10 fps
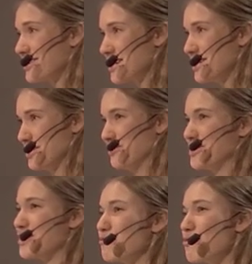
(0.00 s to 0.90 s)

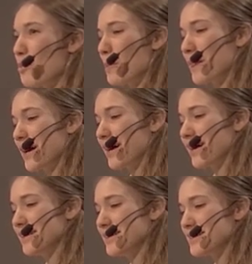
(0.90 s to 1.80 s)
continued
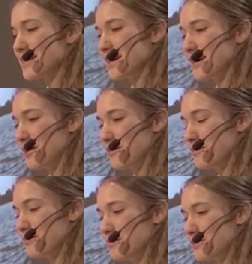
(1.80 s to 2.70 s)
and
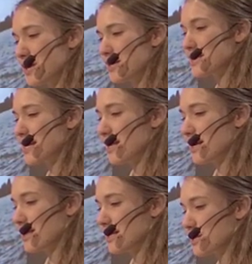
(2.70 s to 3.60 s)
started
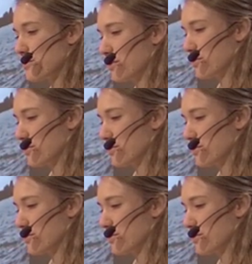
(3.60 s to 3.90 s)
sailing in this